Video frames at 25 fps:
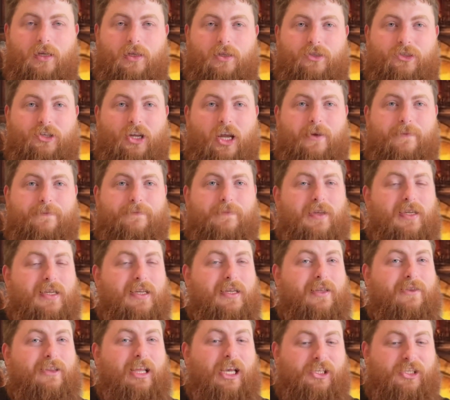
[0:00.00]
So
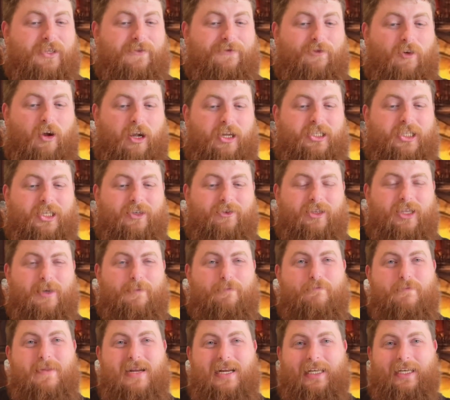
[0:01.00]
that's the fighter and the
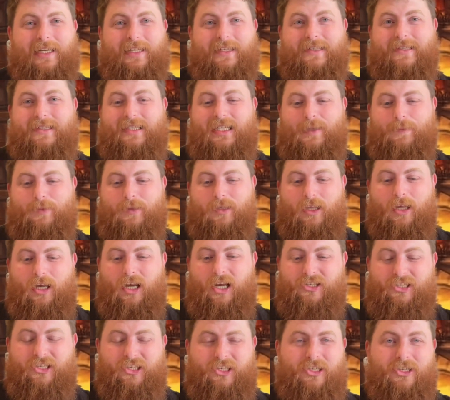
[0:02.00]
million
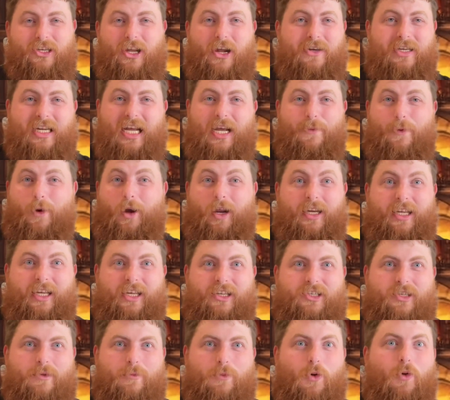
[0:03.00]
subclasses, and no doubt we're going to
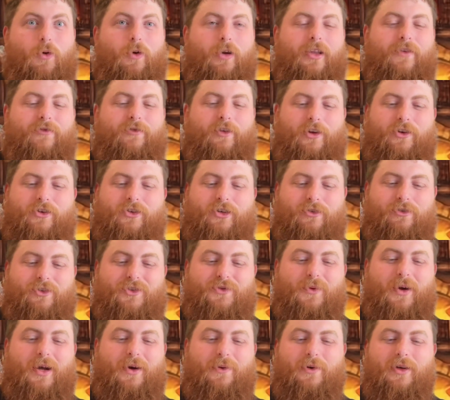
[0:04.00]
get some more in the future as
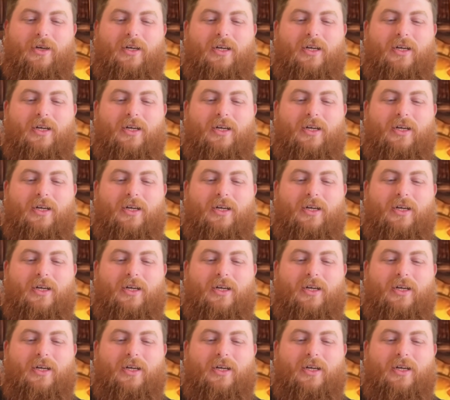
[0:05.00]
well.